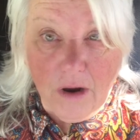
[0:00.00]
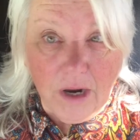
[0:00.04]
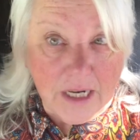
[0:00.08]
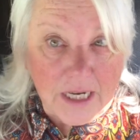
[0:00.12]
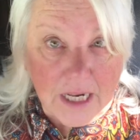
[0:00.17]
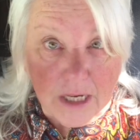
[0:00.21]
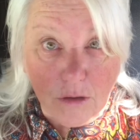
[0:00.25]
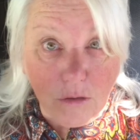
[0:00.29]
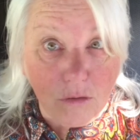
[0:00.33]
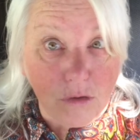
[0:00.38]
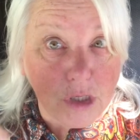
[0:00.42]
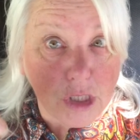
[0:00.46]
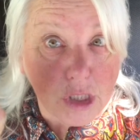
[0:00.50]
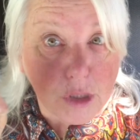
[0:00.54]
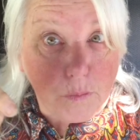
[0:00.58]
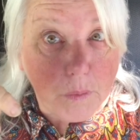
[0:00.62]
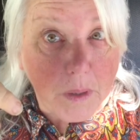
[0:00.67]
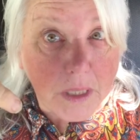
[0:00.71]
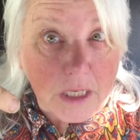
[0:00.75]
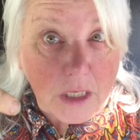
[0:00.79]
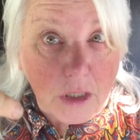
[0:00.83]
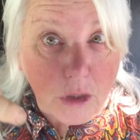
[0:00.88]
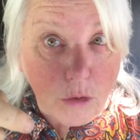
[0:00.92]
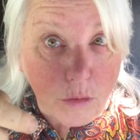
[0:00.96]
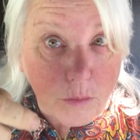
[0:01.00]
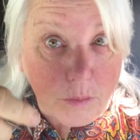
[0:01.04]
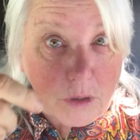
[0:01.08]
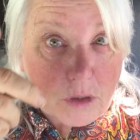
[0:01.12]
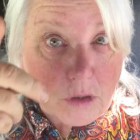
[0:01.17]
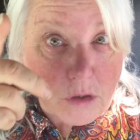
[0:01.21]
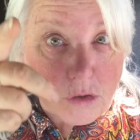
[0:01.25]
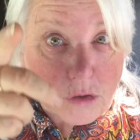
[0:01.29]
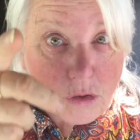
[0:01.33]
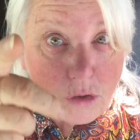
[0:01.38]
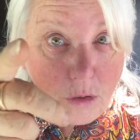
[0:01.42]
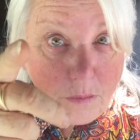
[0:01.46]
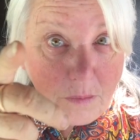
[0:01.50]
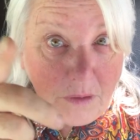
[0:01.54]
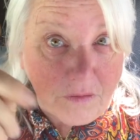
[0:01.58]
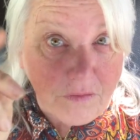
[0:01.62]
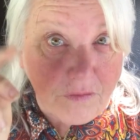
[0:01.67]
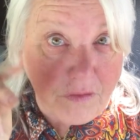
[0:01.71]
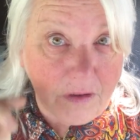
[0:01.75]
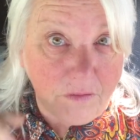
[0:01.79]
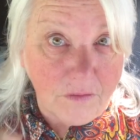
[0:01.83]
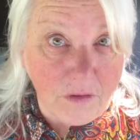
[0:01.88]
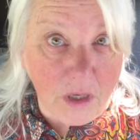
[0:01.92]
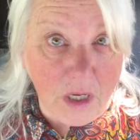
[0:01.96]
and I don't just pick you because you're my
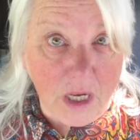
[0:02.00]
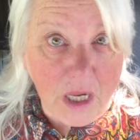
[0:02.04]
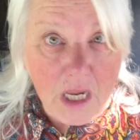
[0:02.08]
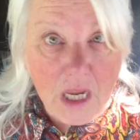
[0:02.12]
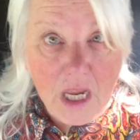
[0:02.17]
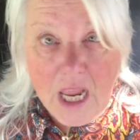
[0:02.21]
favorite.